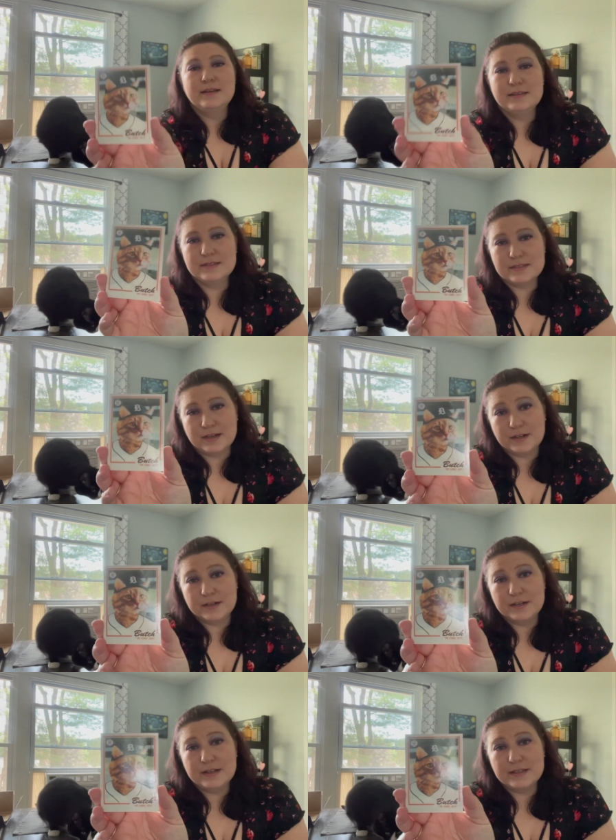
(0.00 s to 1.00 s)
this
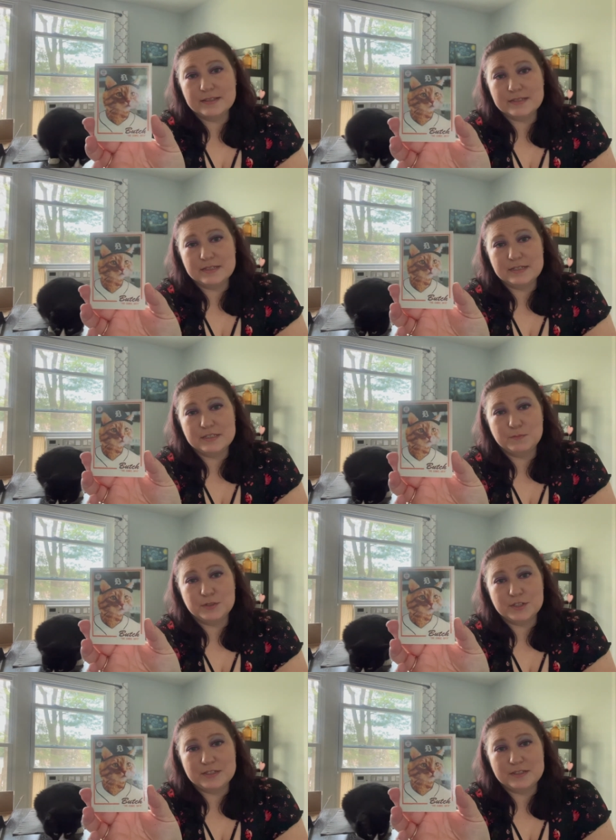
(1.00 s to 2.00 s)
card. This is
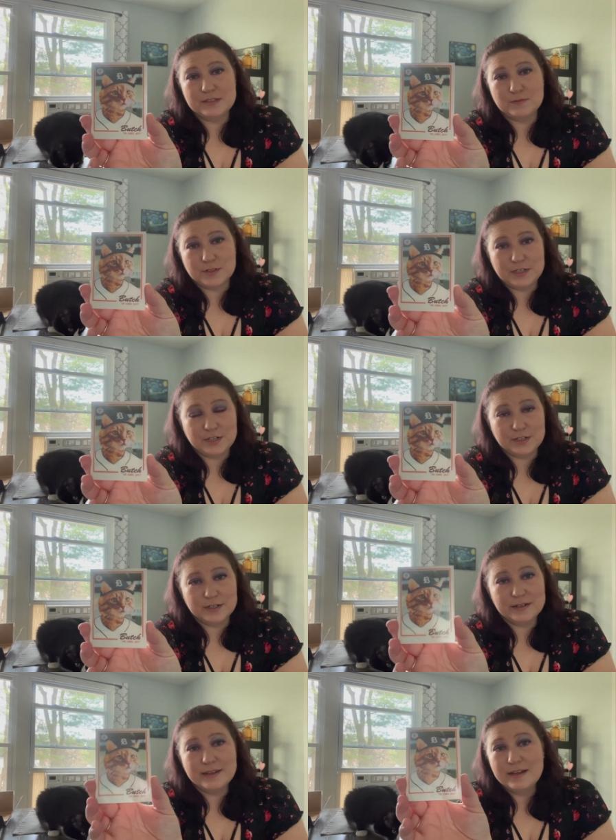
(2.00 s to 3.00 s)
Butch's rookie
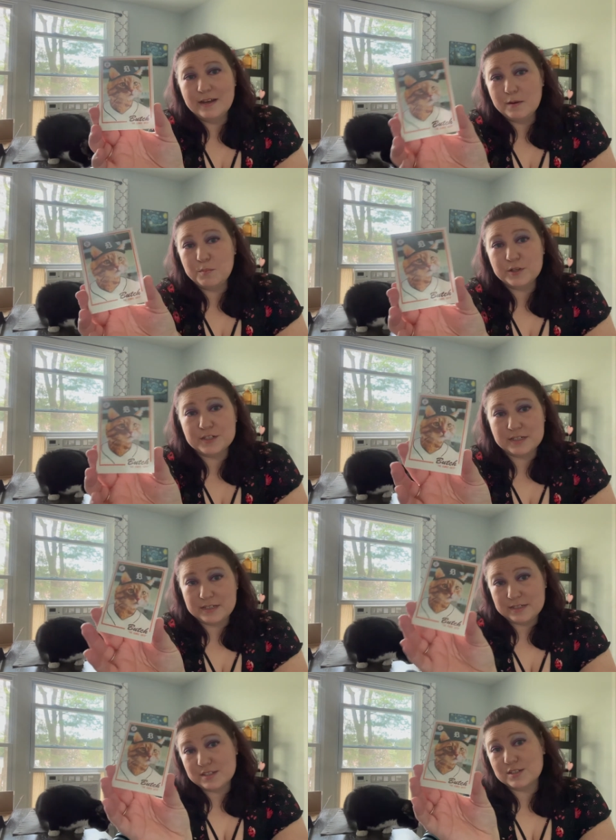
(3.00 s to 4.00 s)
card. Butch
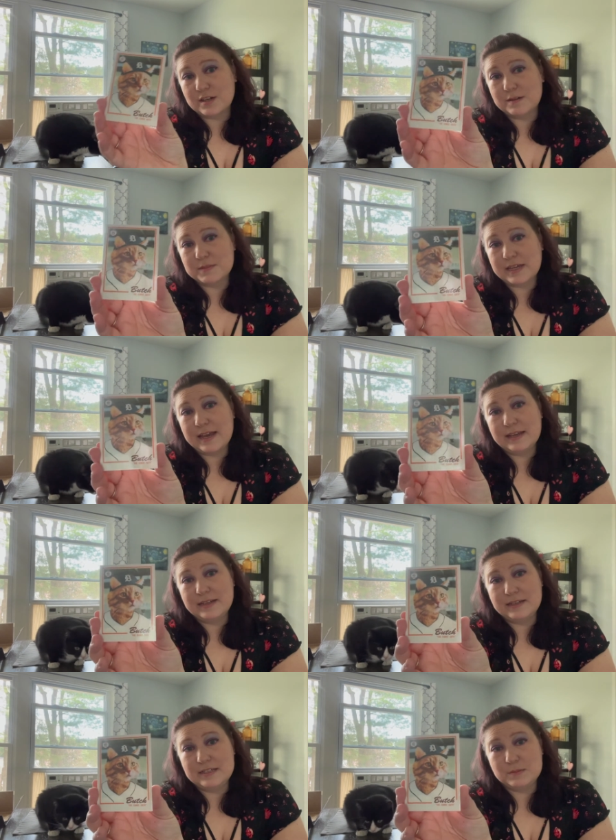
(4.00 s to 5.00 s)
is Tom's cat
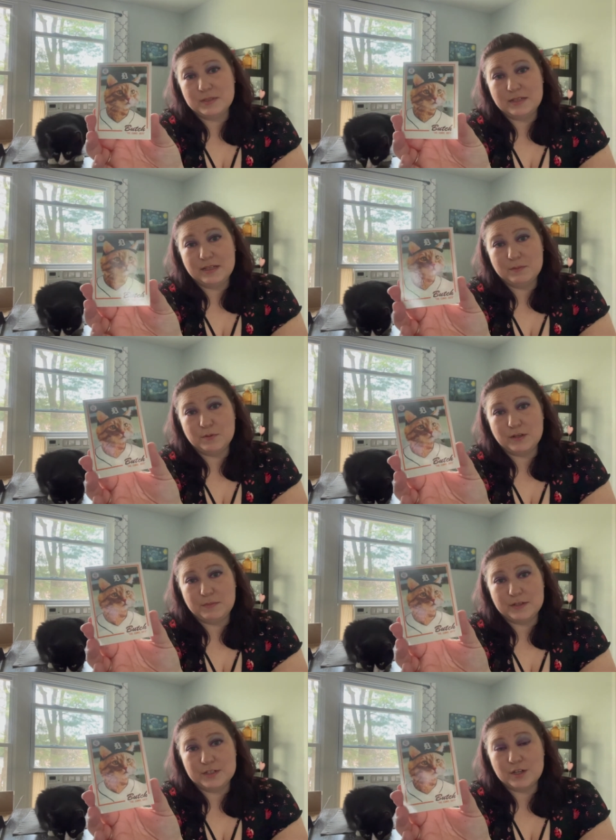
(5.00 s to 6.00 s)
and he's been in pretty
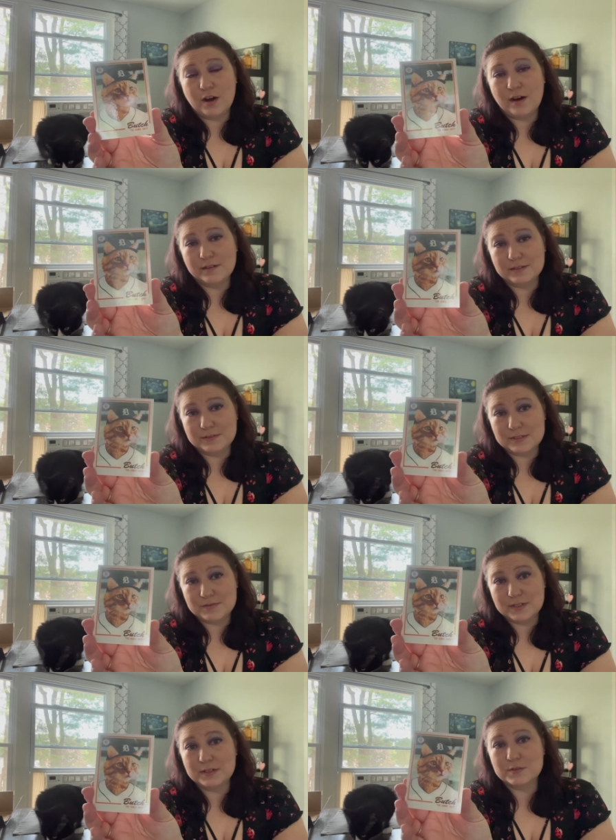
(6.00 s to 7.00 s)
much all of his
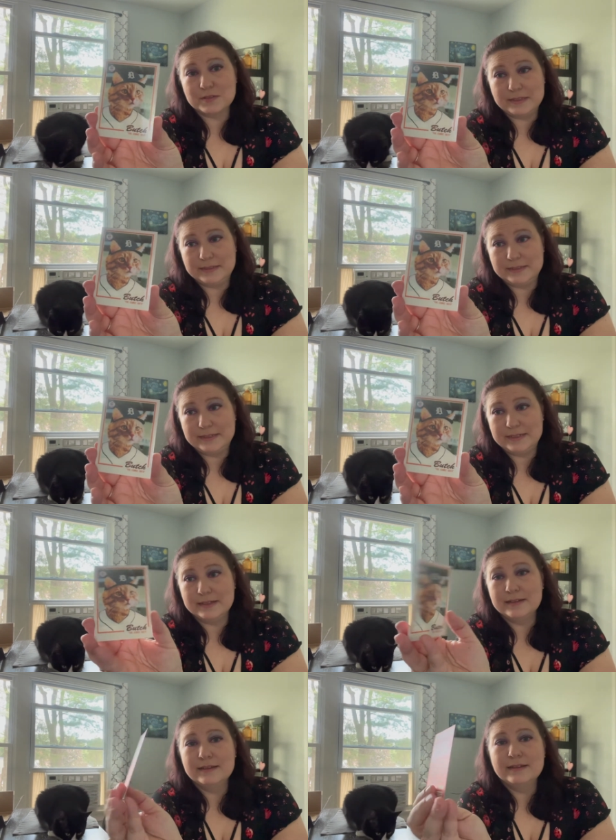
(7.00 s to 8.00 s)
videos lately.
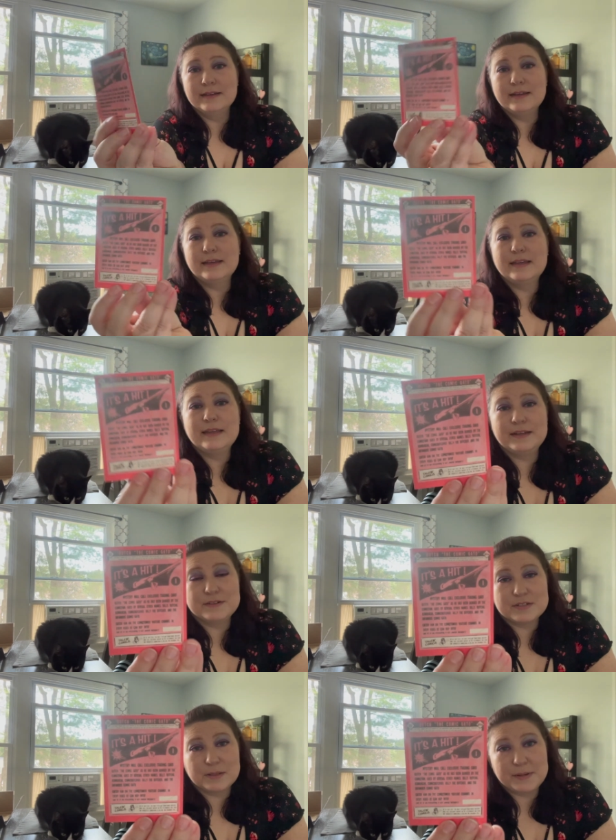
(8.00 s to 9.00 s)
Here's the